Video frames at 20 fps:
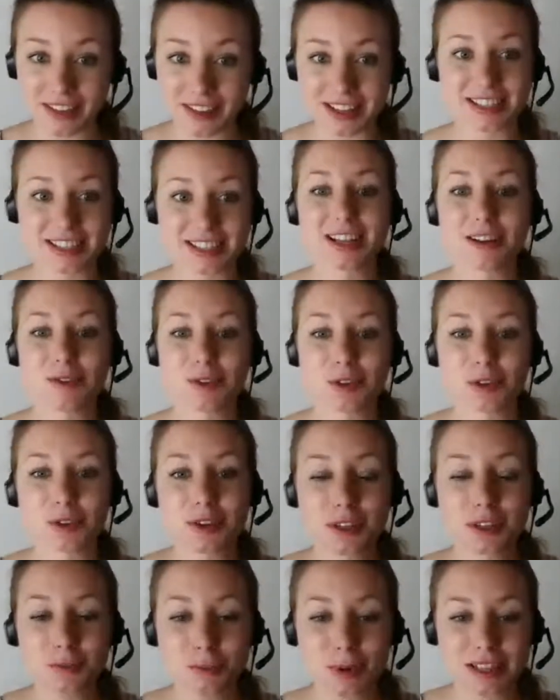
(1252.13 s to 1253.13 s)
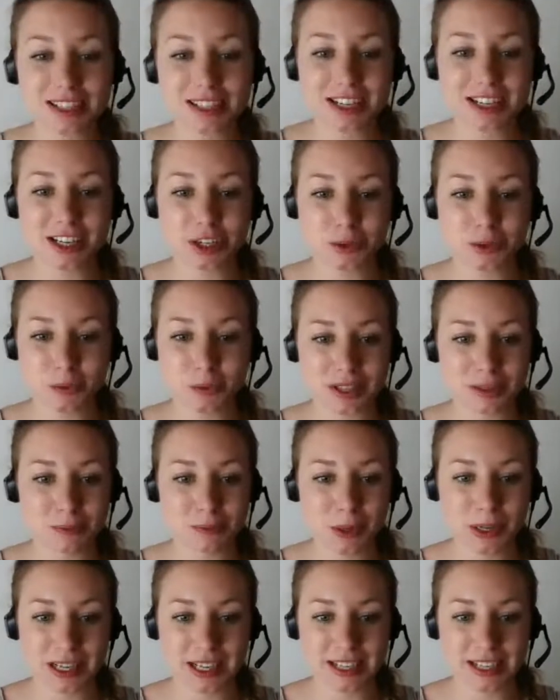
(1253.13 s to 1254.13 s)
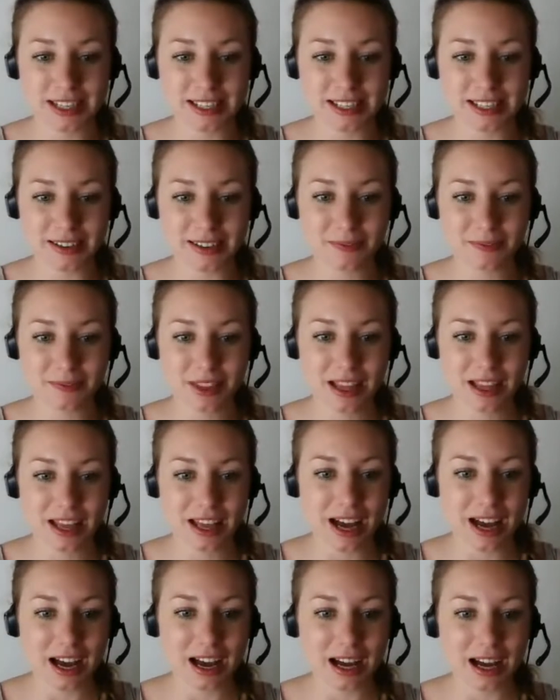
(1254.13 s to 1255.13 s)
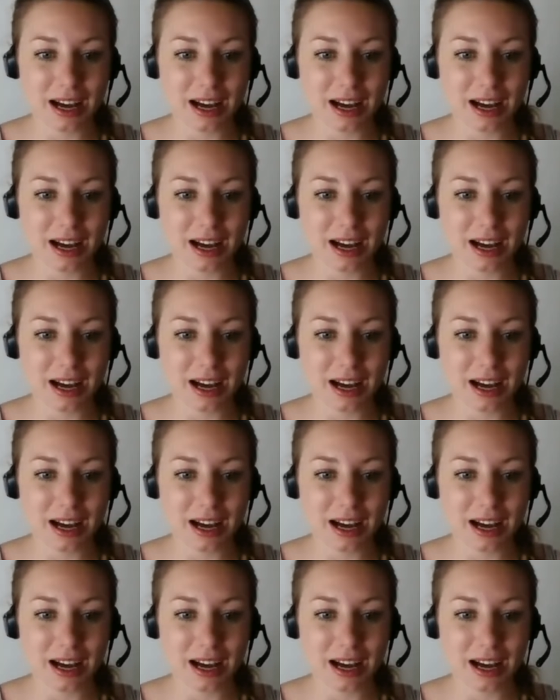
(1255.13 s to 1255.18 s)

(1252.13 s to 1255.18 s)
more advanced level, so this presentation was pretty easy.